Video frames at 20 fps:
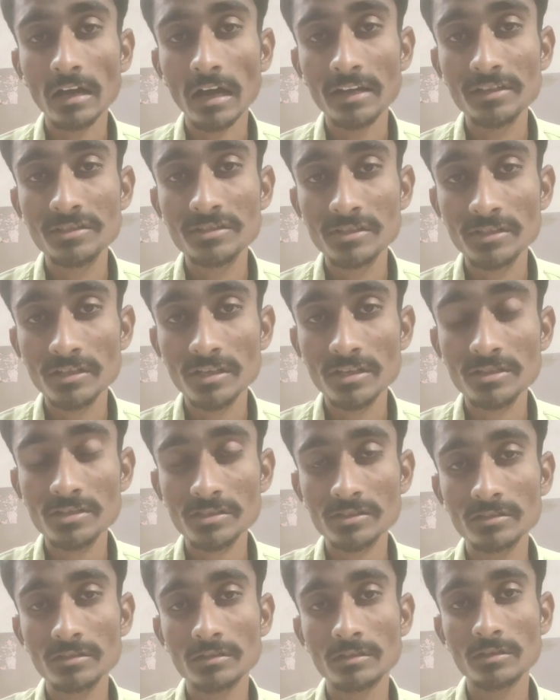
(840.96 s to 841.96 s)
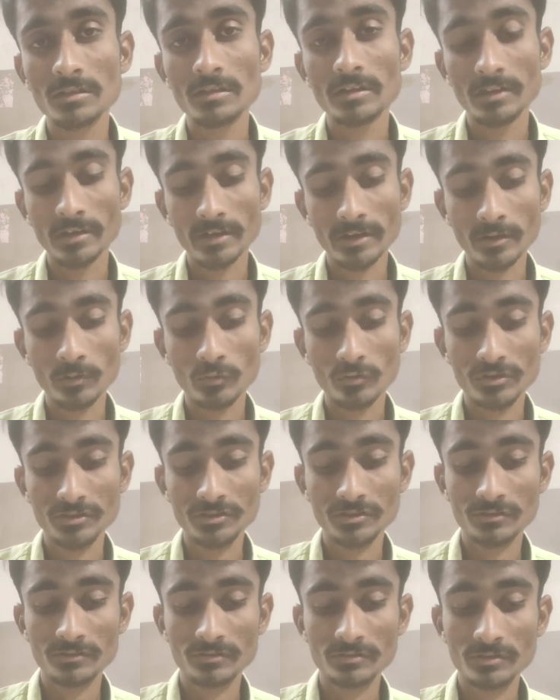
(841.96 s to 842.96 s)
ICH
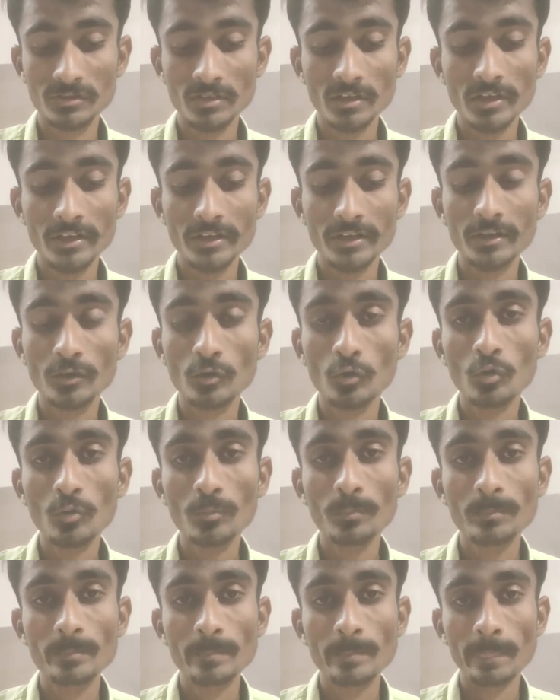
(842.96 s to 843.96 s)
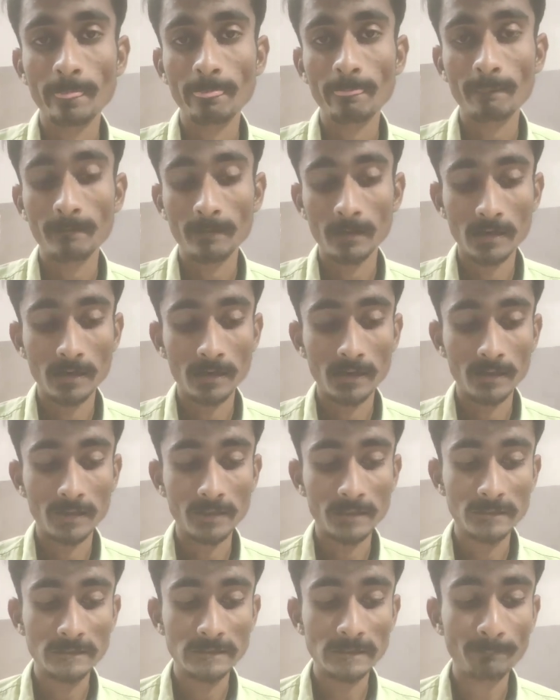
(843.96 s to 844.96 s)
regulations: Europe,
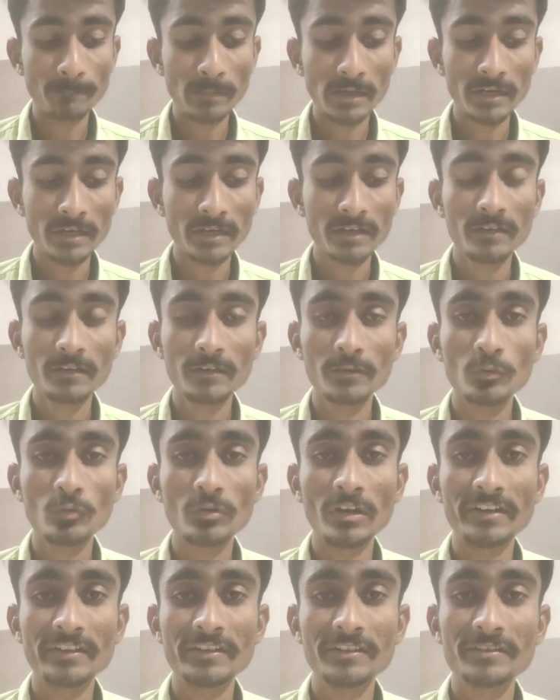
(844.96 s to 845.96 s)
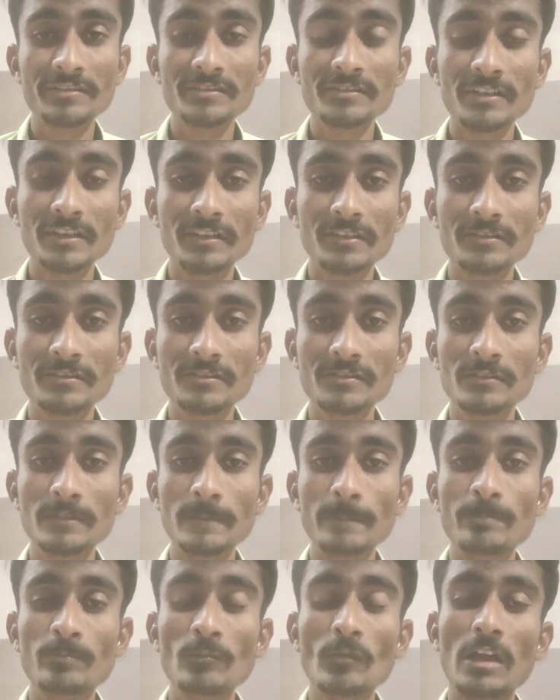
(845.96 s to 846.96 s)
Japan, and United States.
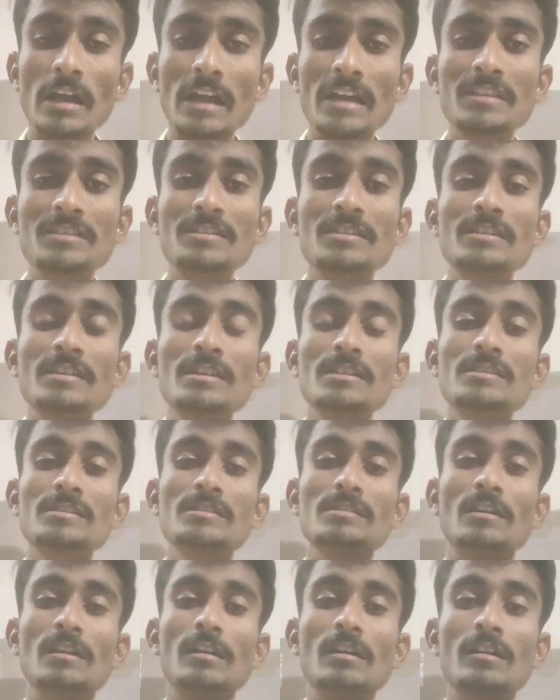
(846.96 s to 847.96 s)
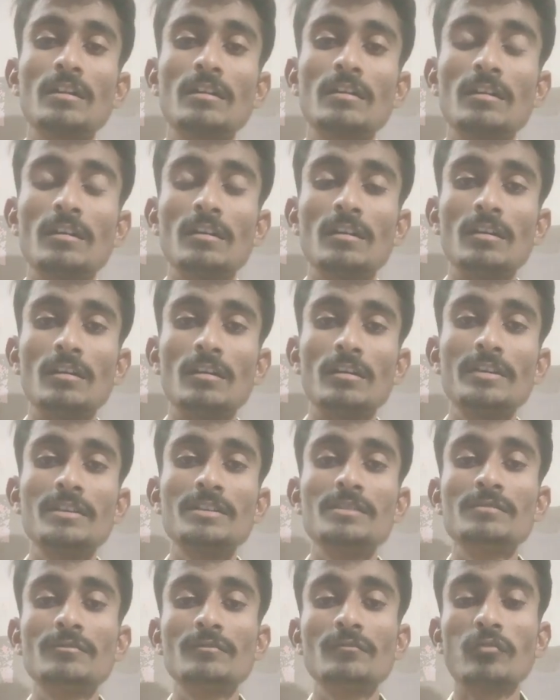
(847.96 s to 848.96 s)
ICH
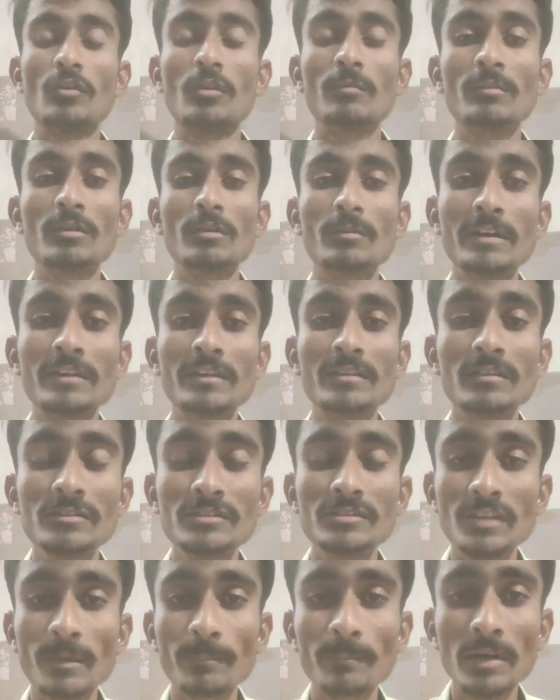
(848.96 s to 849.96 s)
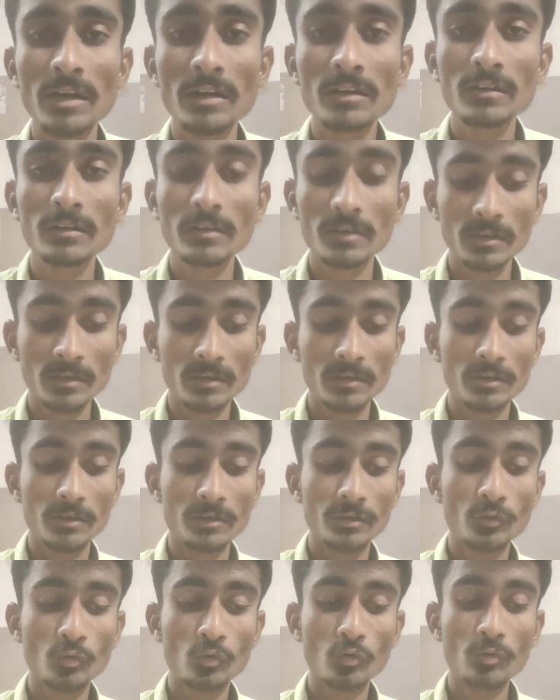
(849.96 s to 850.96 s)
is formed by the Japan,
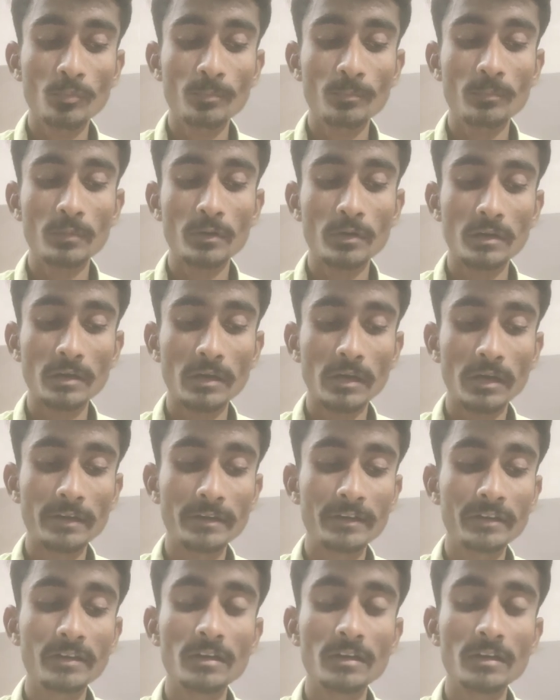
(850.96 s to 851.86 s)
Europe, and